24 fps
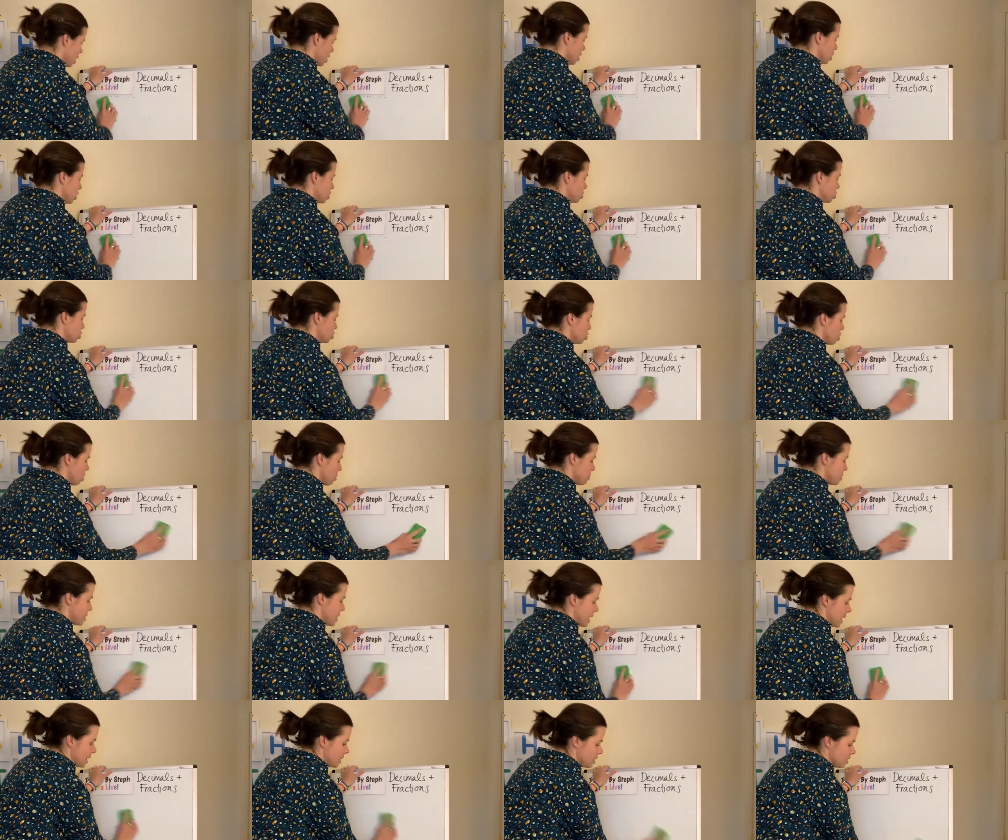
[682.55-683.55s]

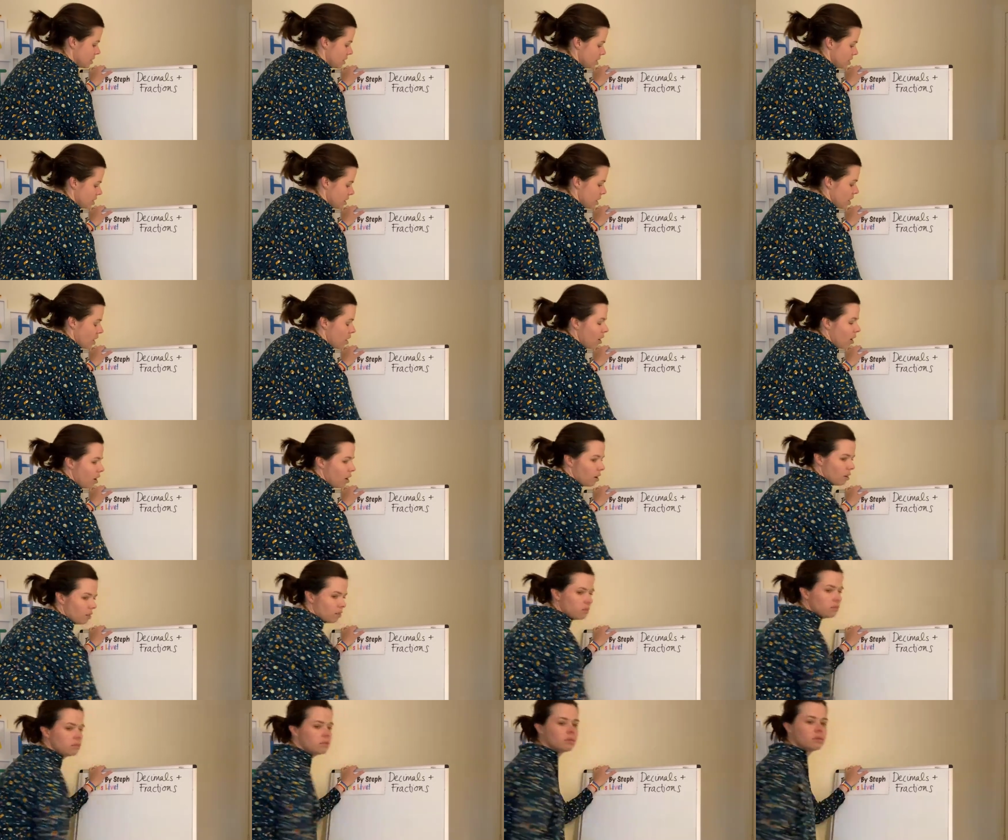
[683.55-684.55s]
denominators that are
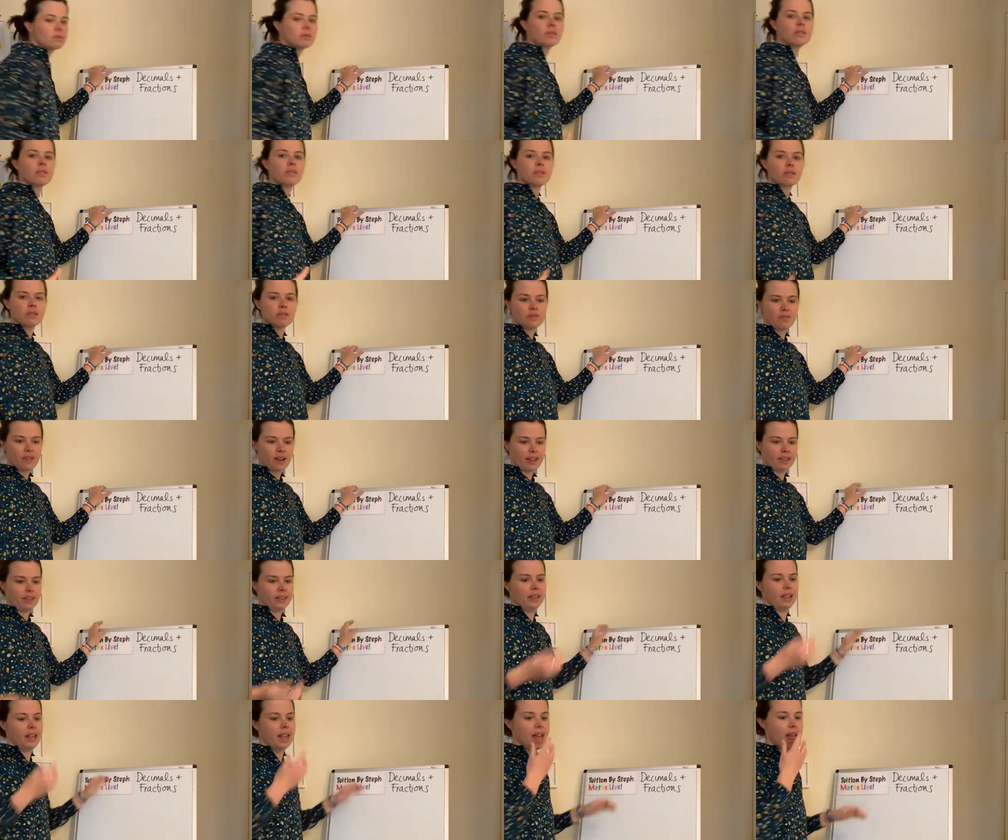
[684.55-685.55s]
friendly.